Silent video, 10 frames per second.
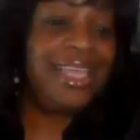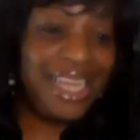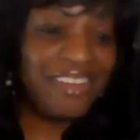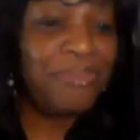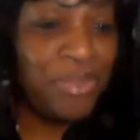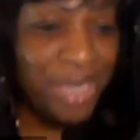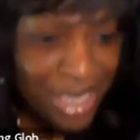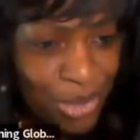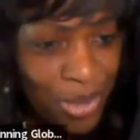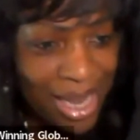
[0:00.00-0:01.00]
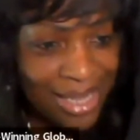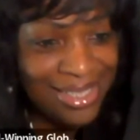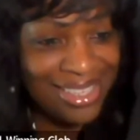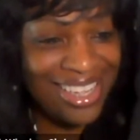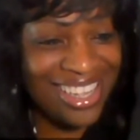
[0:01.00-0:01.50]
They left me with the
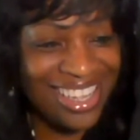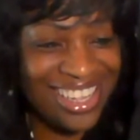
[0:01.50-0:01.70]
sweats.